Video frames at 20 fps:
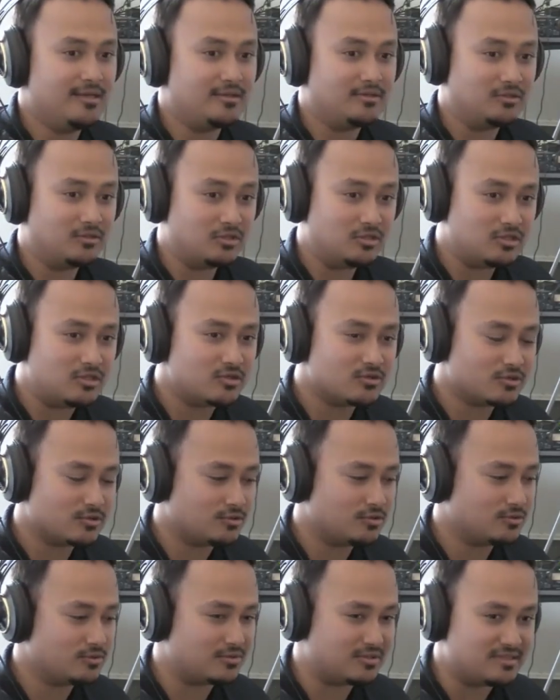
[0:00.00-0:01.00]

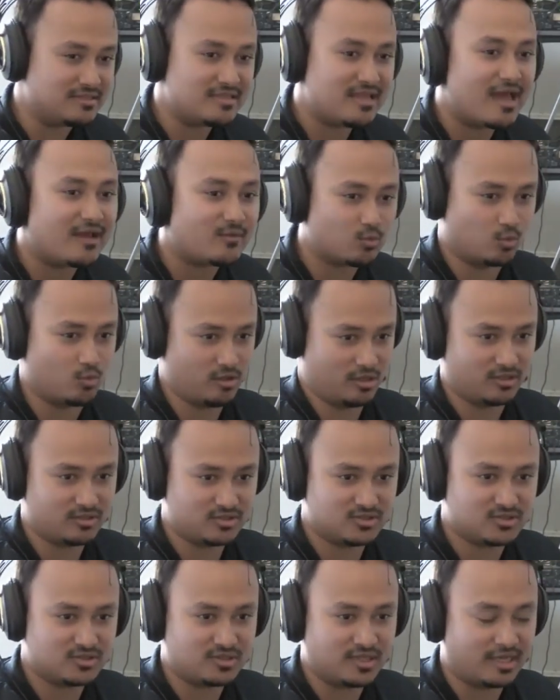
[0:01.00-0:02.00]
neural
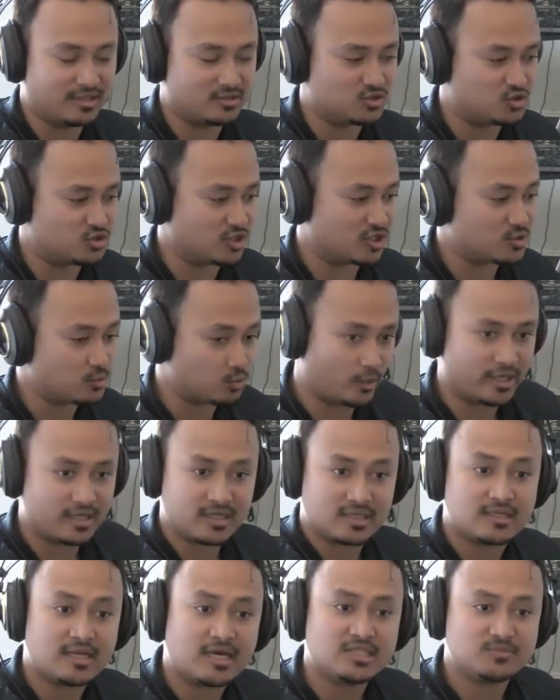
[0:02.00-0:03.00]
networks that just
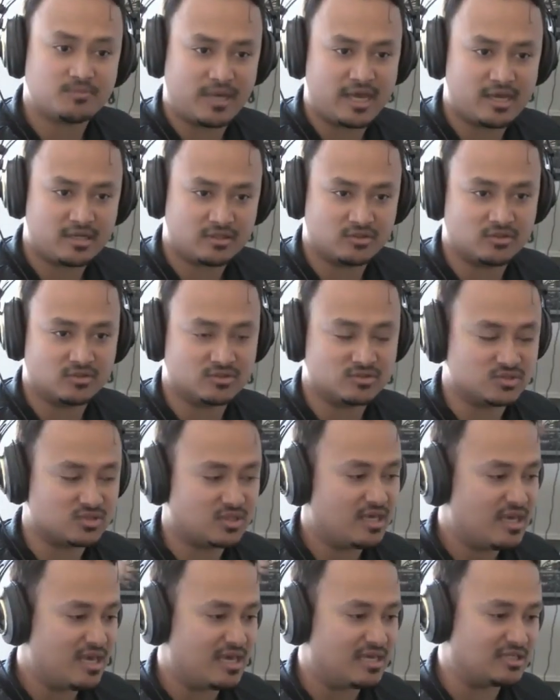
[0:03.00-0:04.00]
recognize patterns
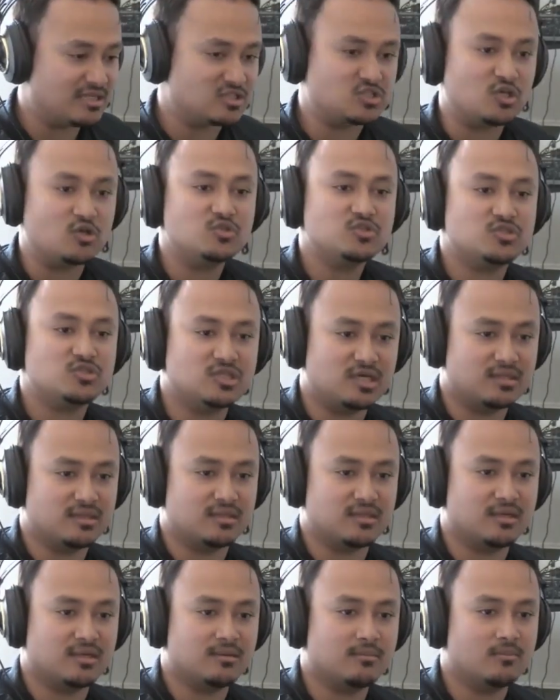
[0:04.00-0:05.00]
and
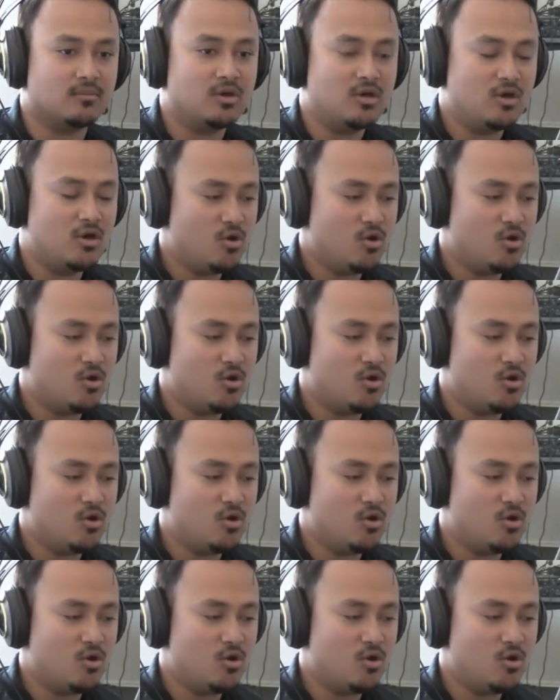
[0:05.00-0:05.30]
associate them